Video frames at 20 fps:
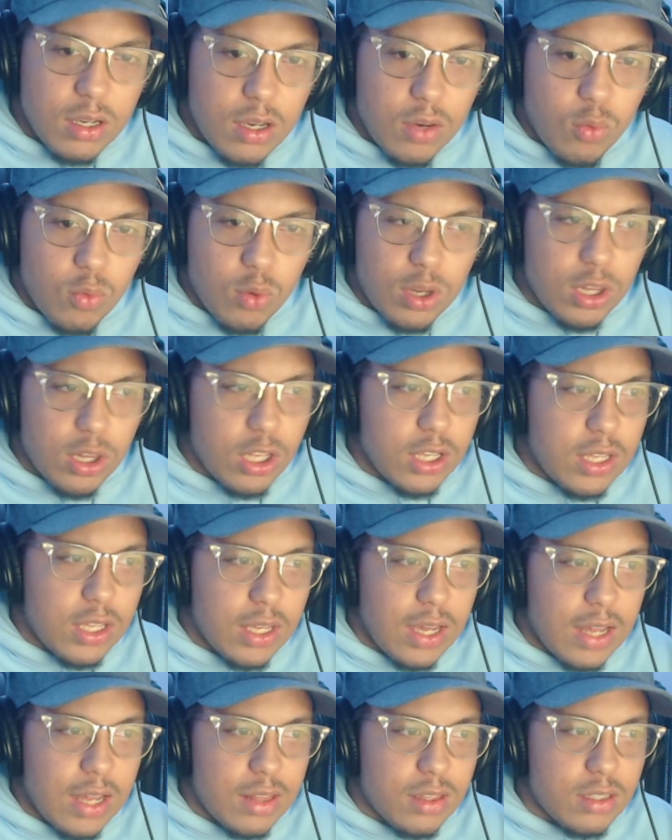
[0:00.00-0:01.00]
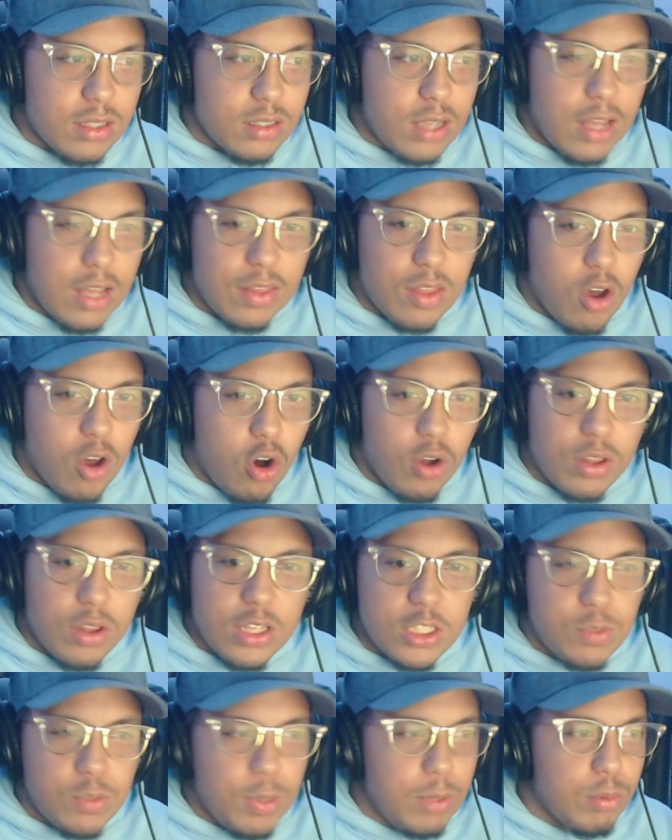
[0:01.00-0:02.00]
We're looking at all
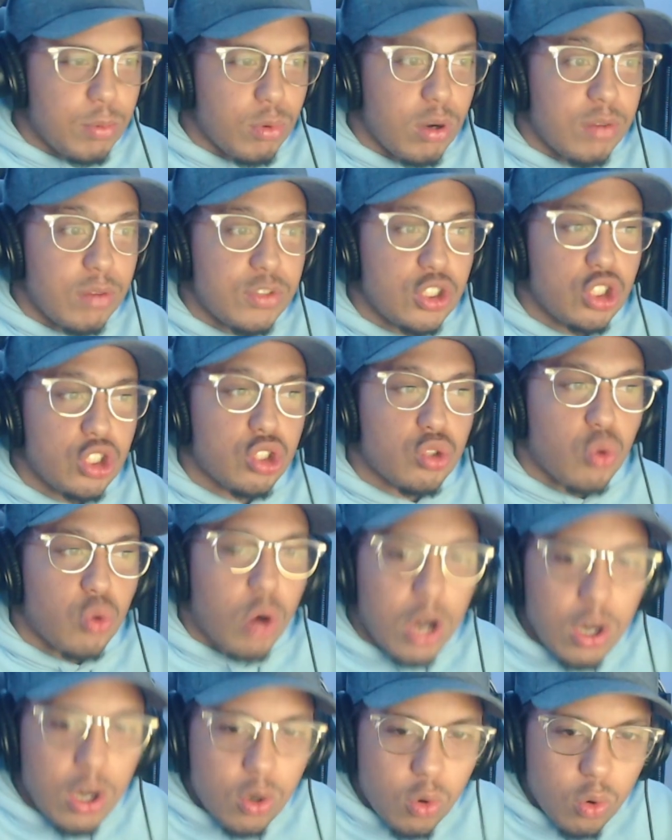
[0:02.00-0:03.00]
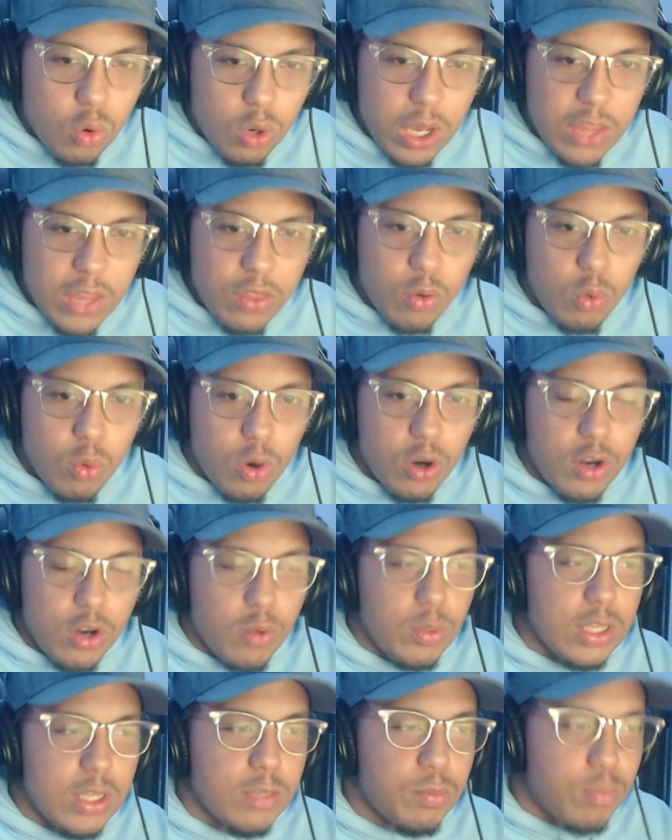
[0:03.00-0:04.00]
these people of struggle in the world, and
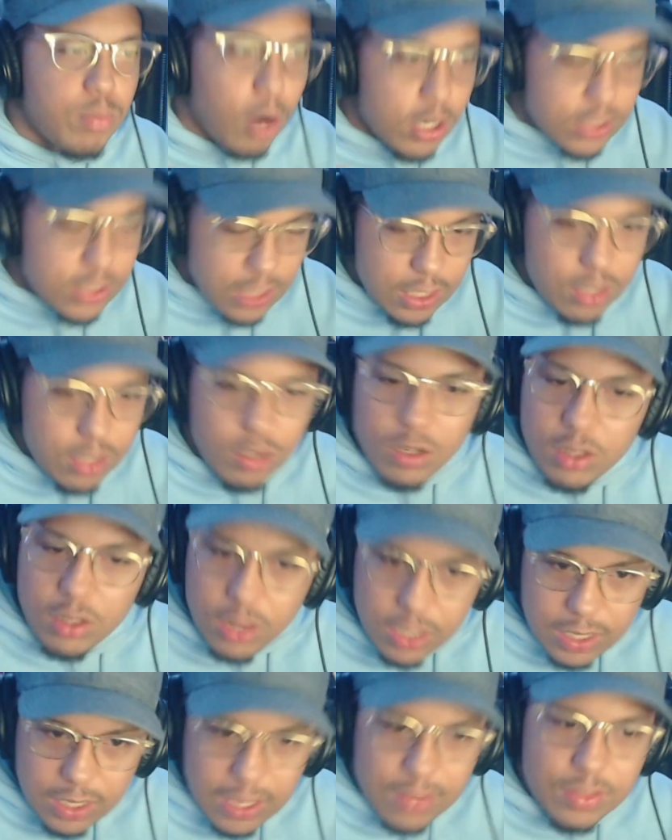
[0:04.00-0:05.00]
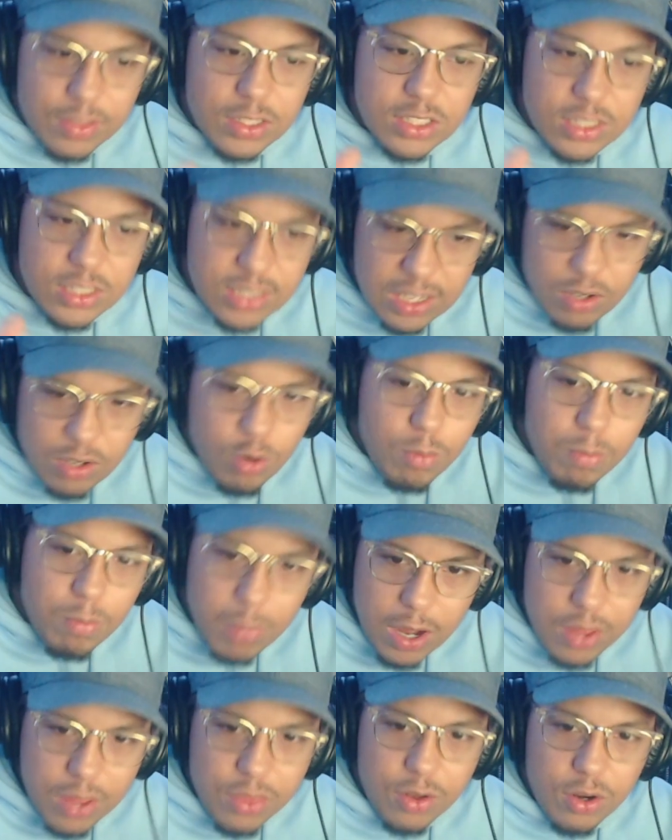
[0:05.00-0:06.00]
we particularly look at this single
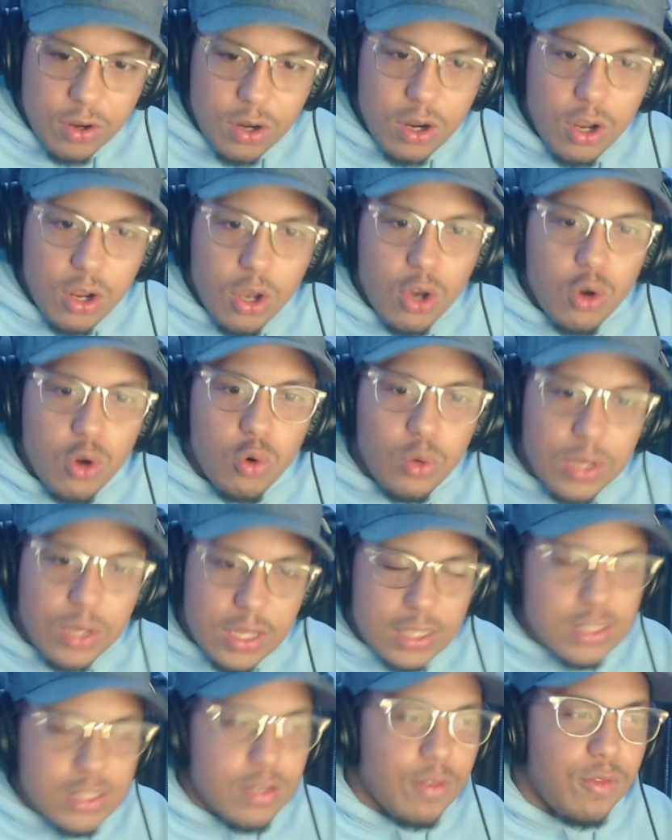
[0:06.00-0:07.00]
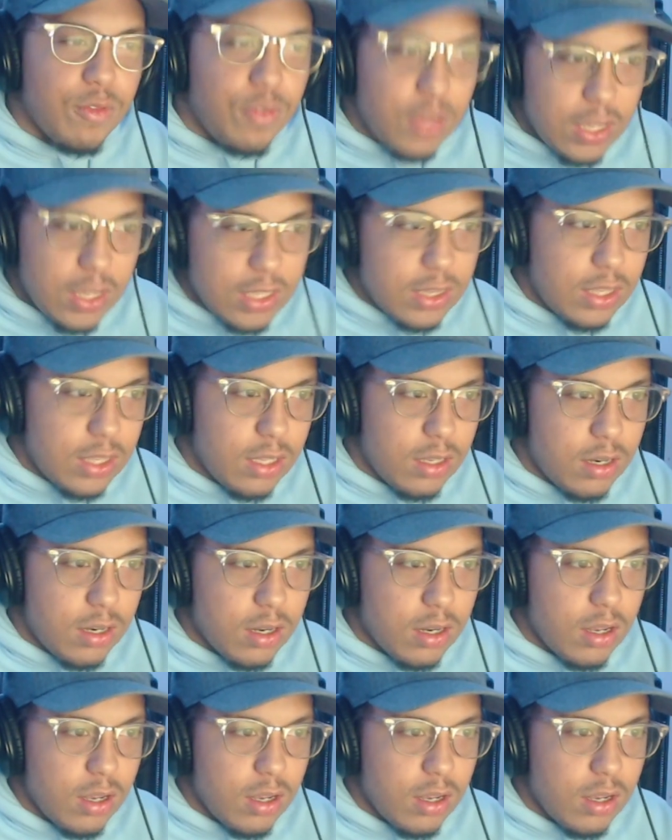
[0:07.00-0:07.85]
mother who gets evicted.